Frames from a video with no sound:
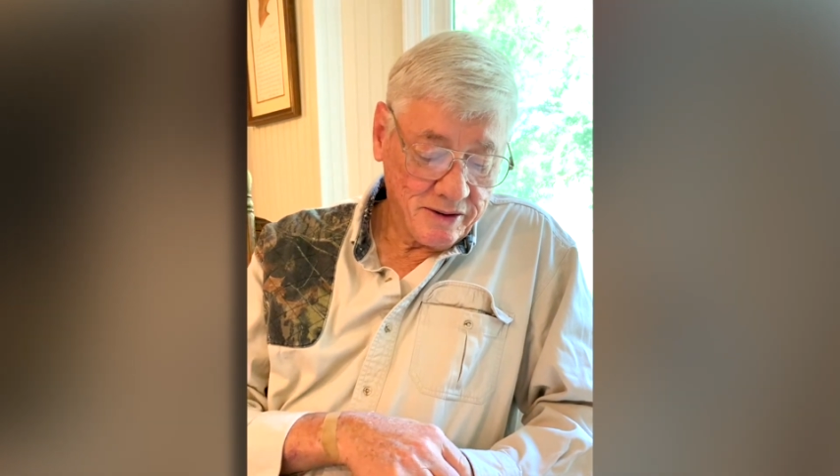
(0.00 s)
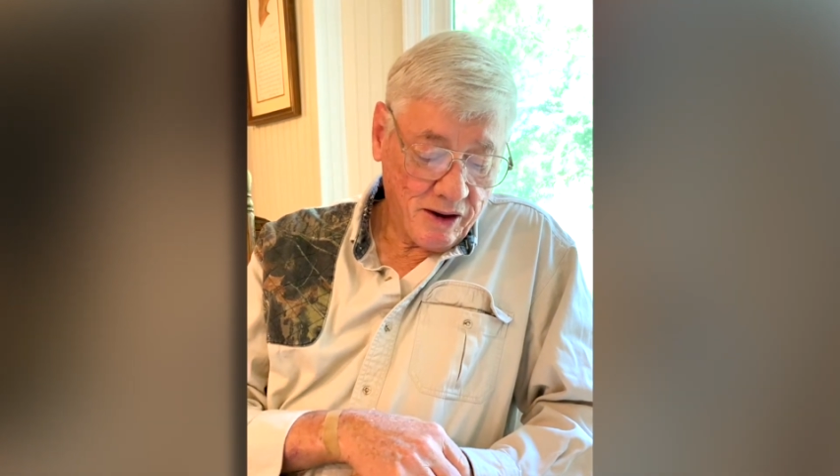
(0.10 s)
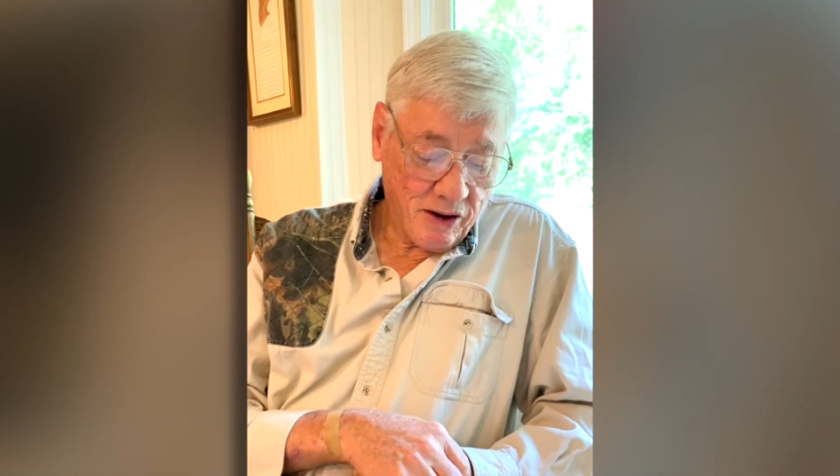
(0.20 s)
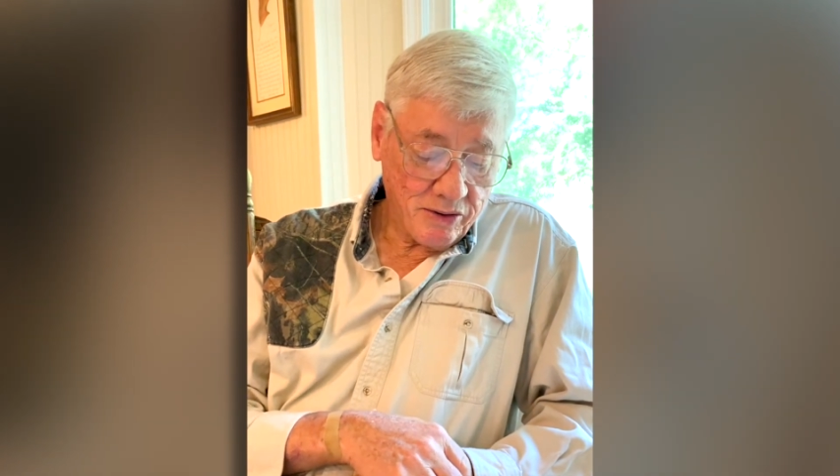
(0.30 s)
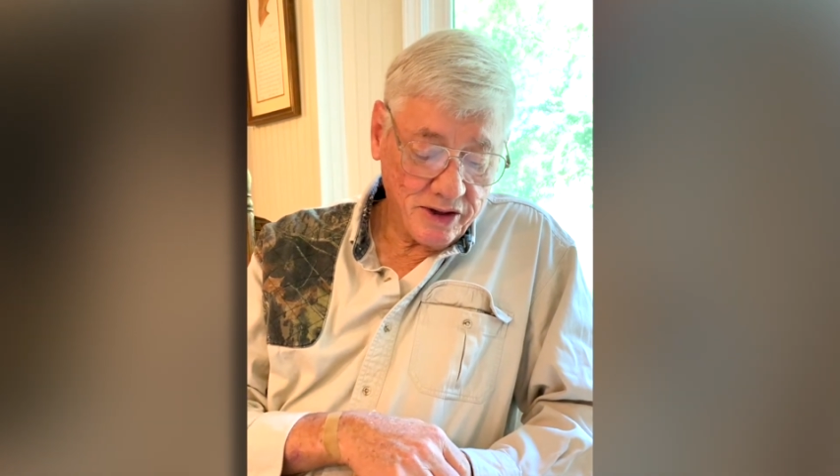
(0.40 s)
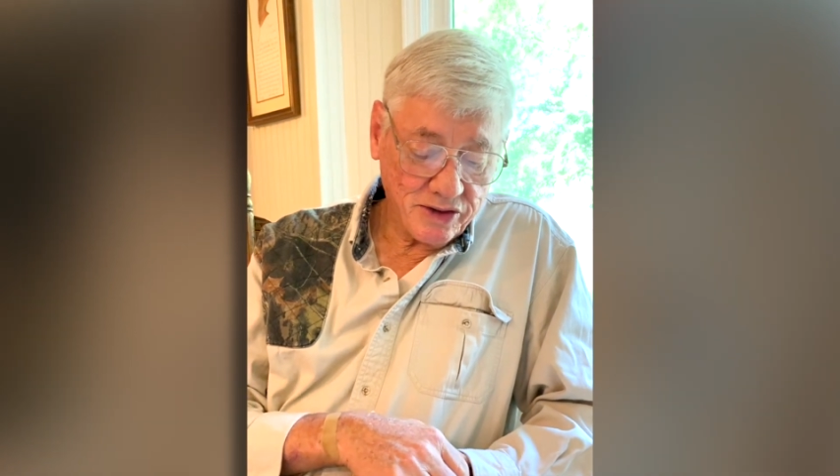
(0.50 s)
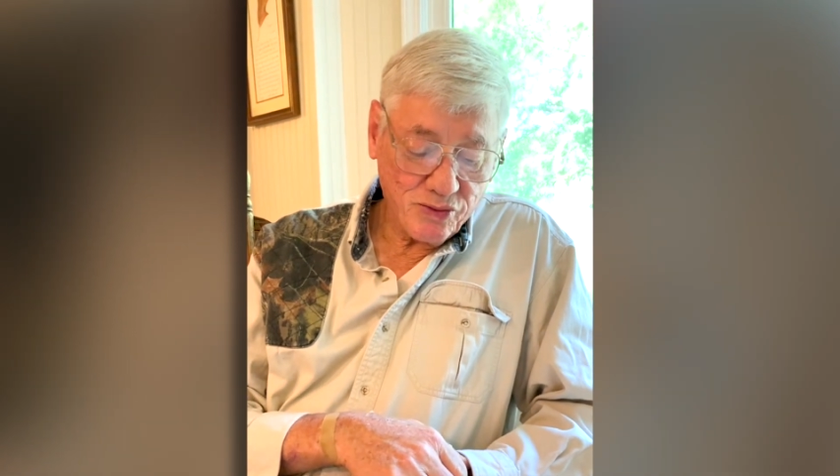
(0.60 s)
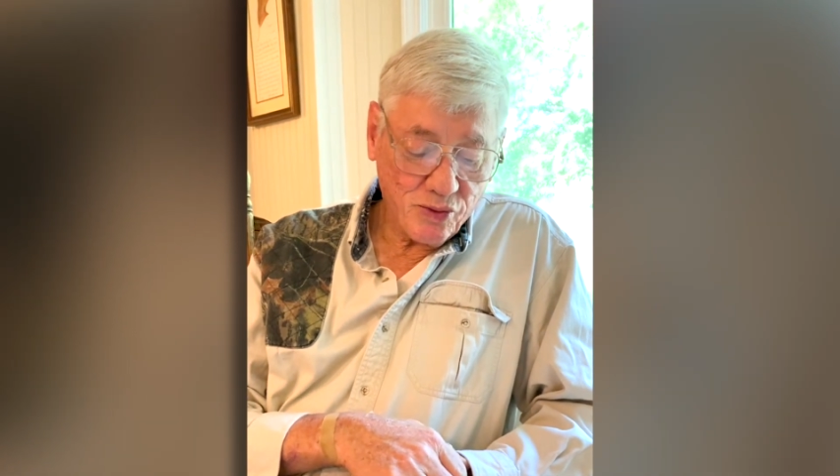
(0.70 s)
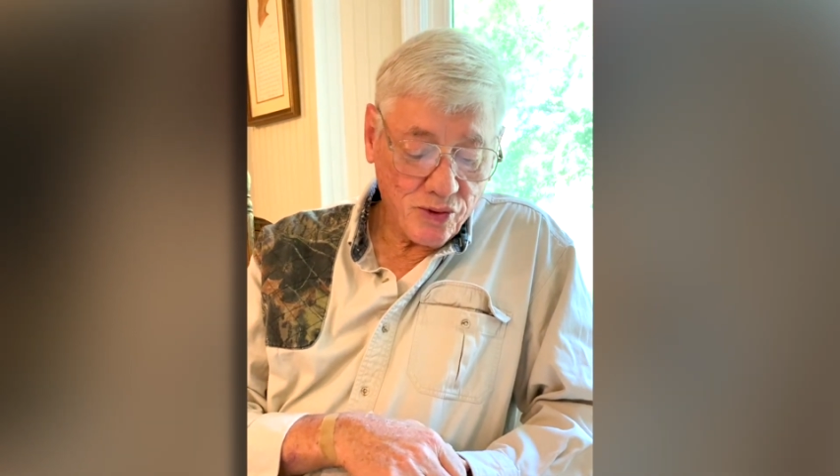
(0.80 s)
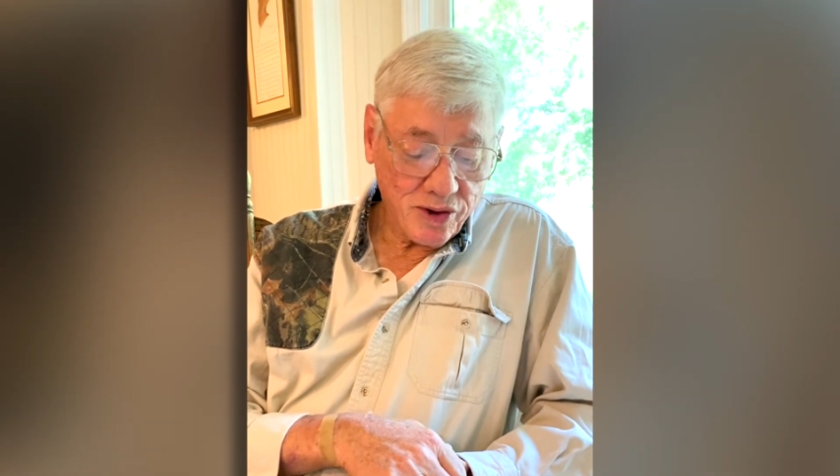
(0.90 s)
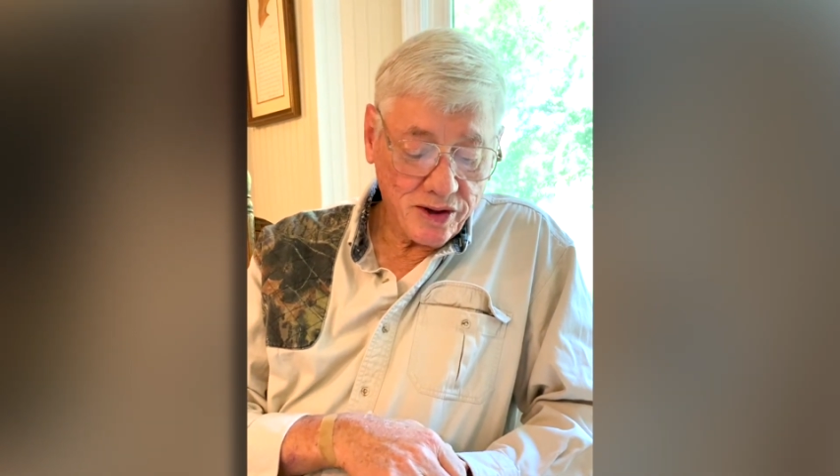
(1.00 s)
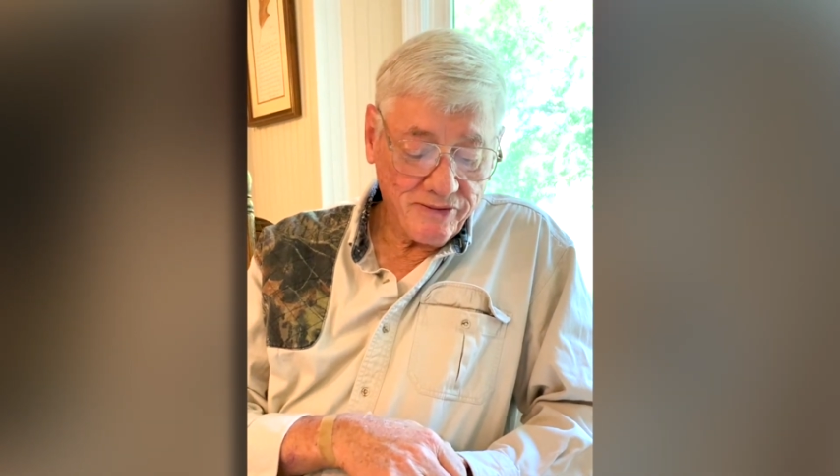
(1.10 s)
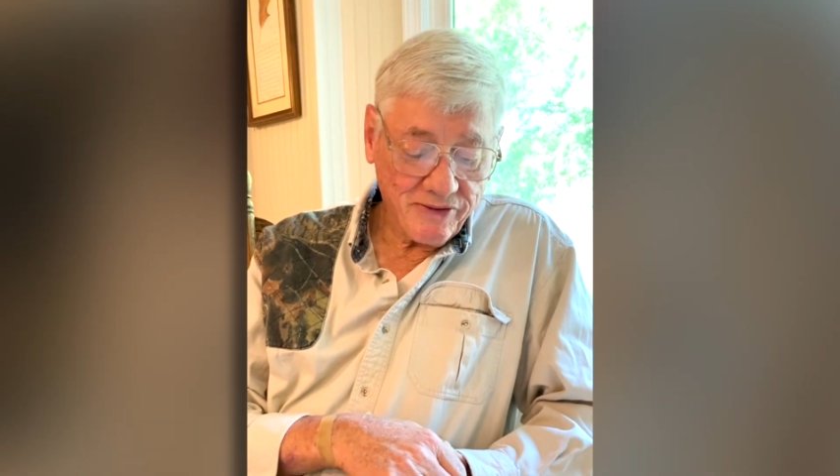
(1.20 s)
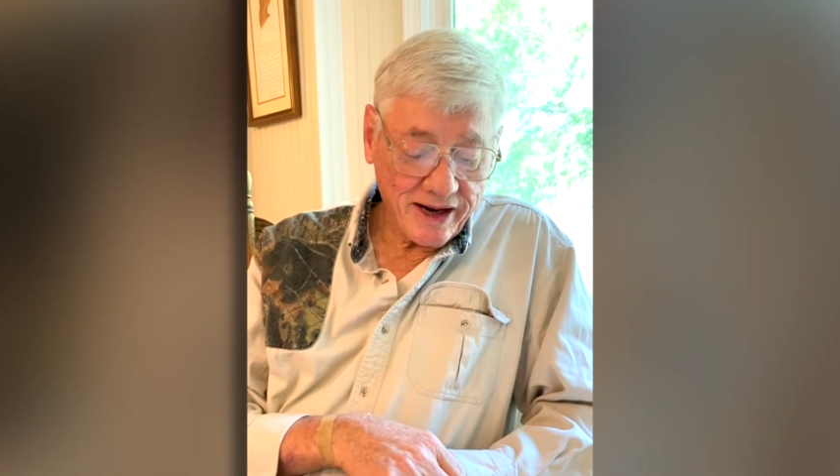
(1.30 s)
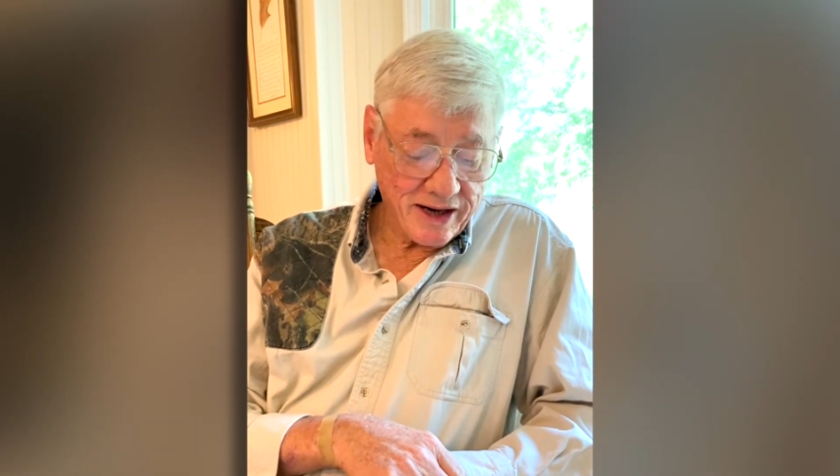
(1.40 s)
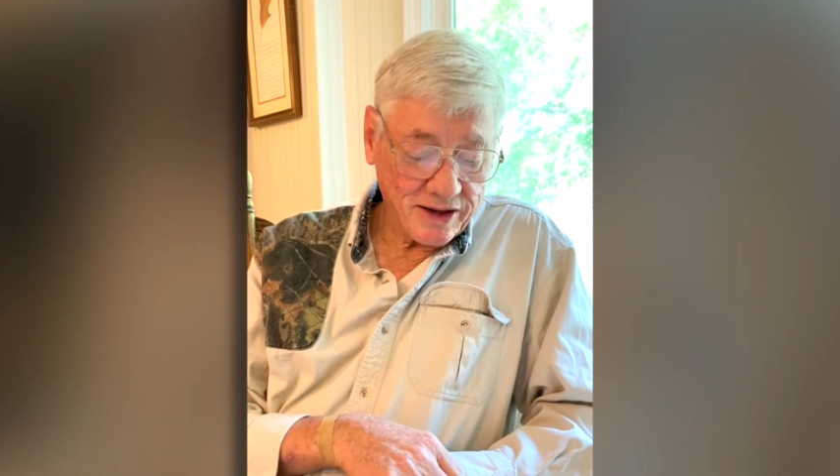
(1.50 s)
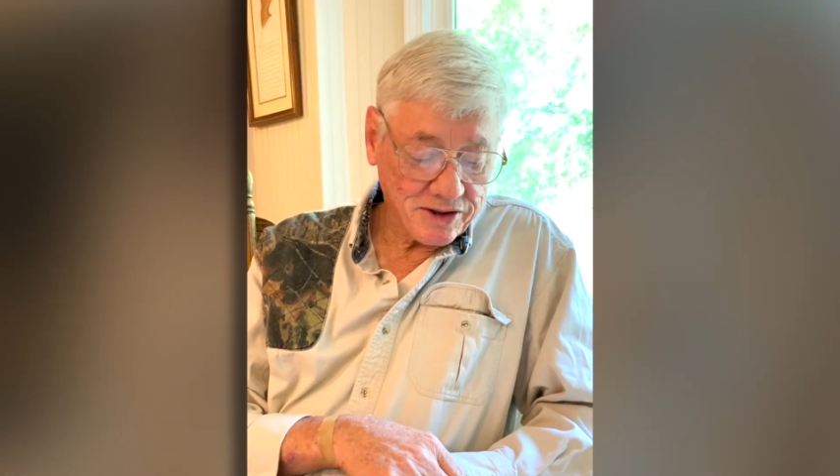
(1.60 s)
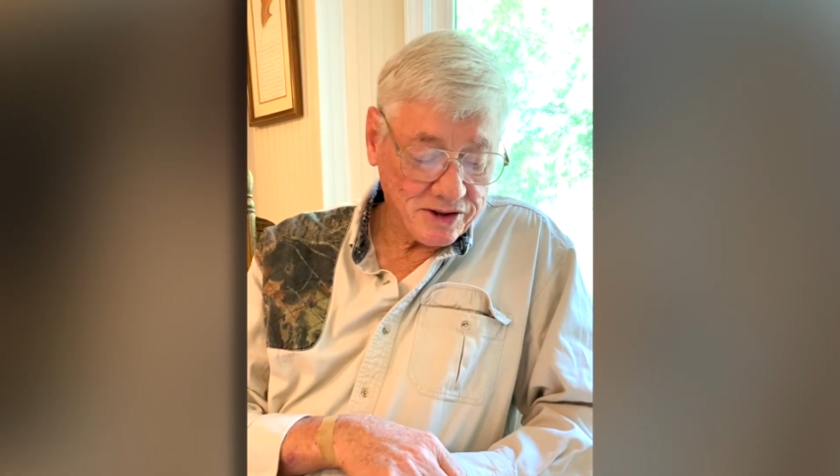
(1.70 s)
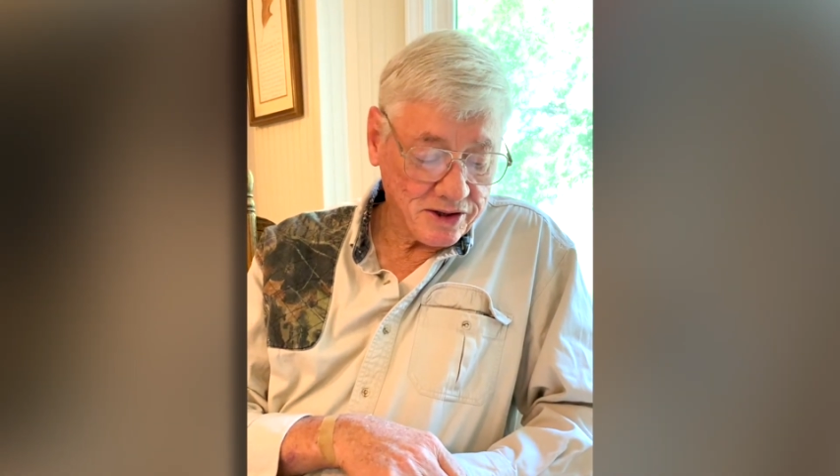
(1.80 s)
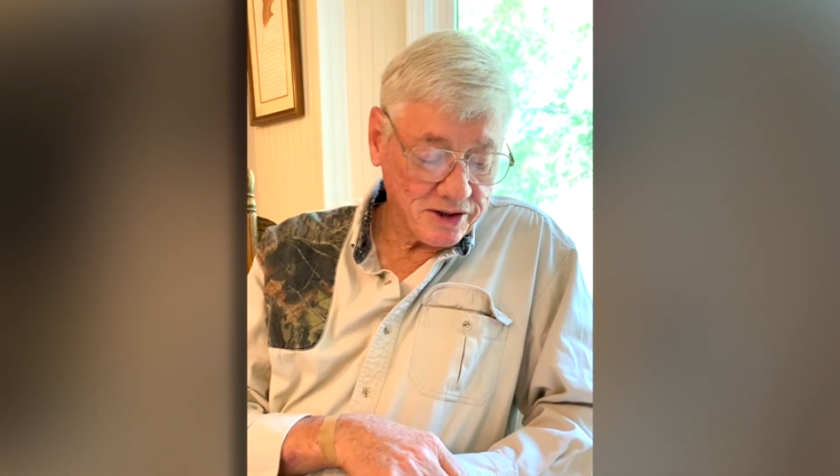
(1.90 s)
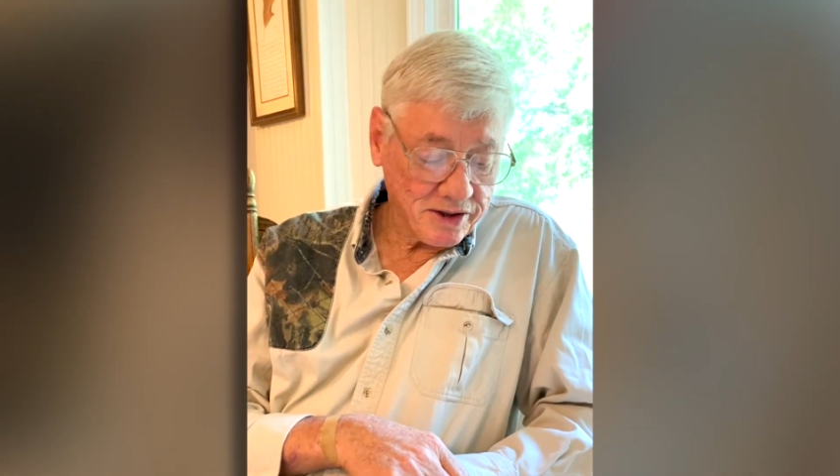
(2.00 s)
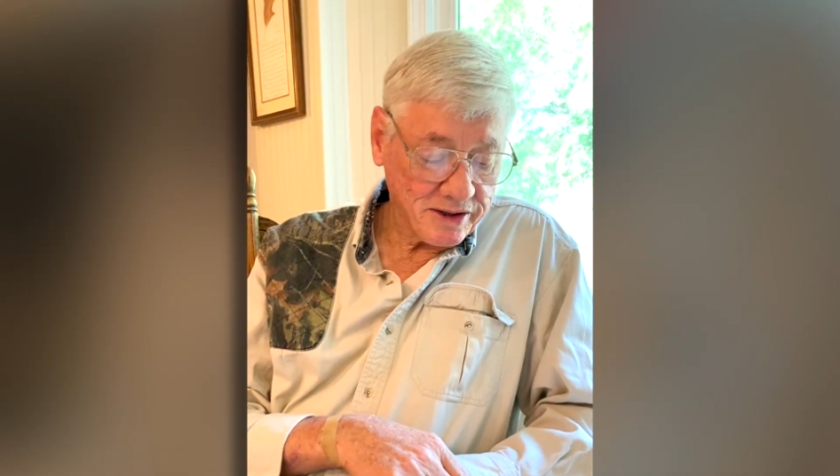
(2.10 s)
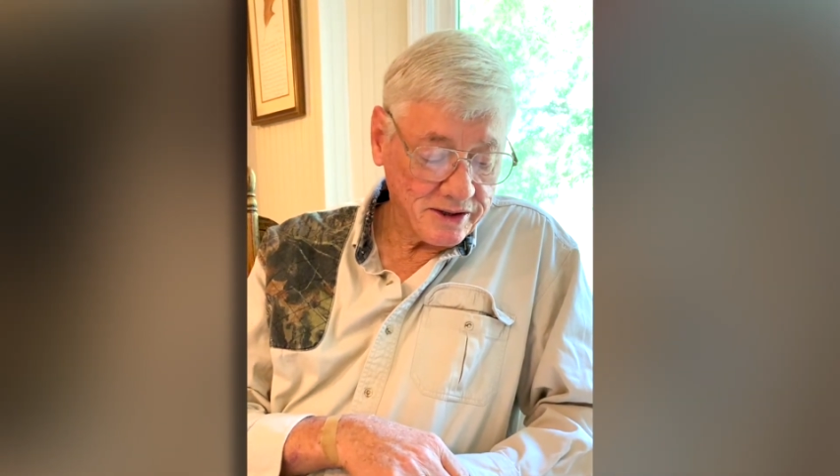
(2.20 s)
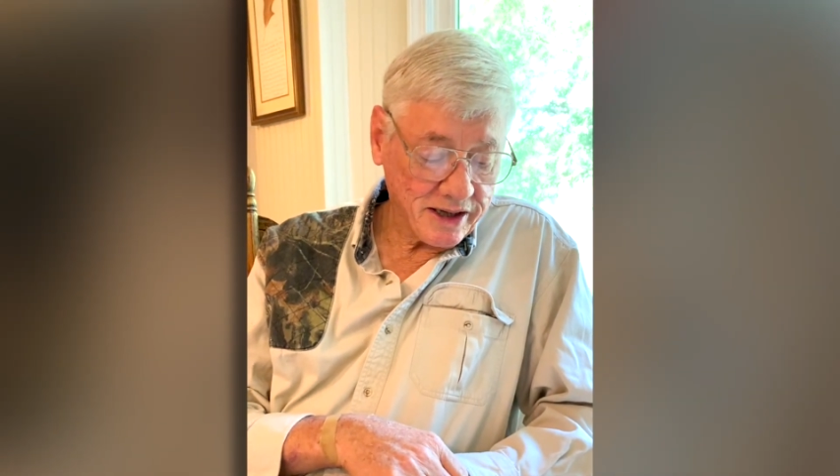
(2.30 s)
on his worn flannel shirt,